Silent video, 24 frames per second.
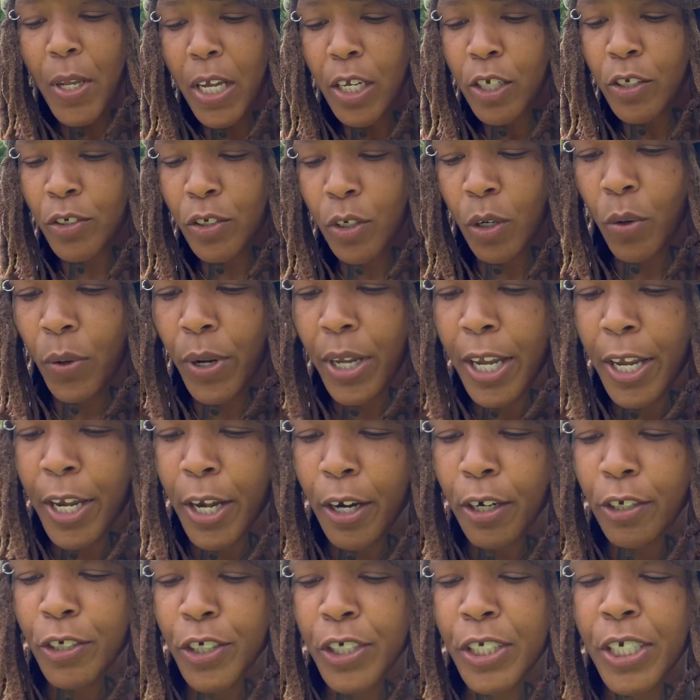So
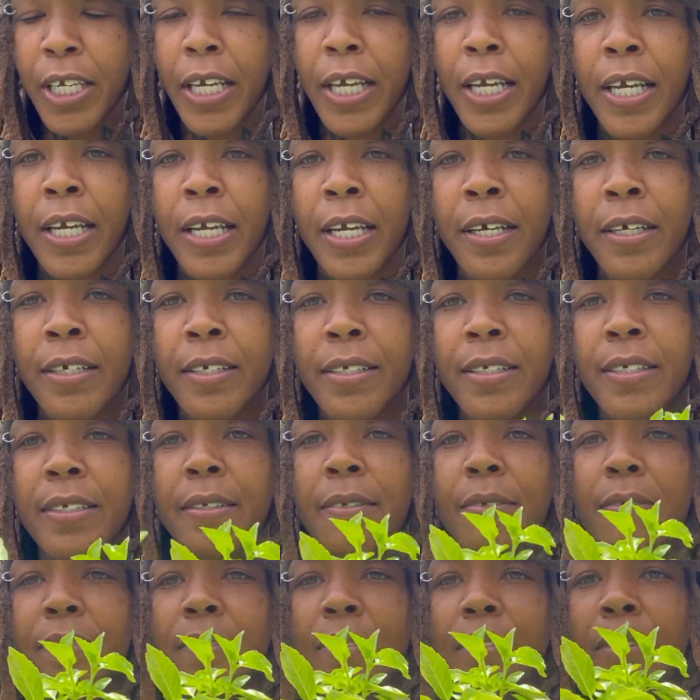here she is,
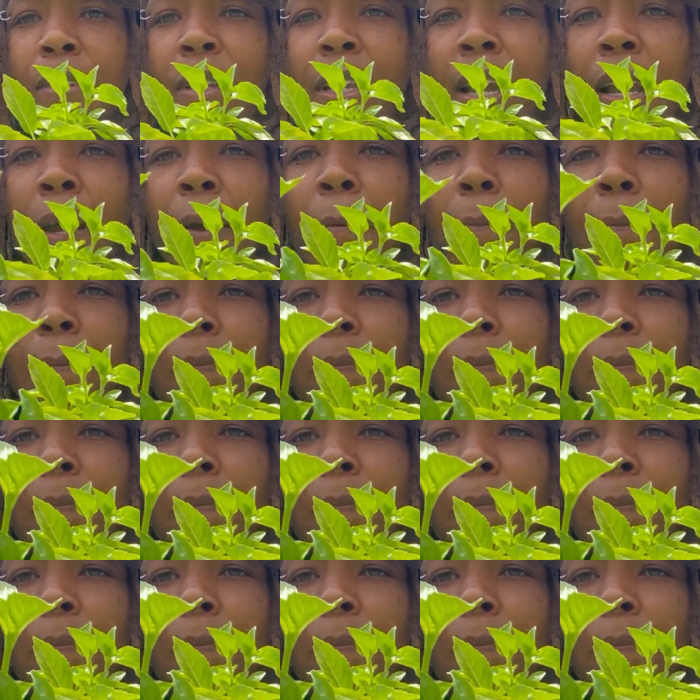okay?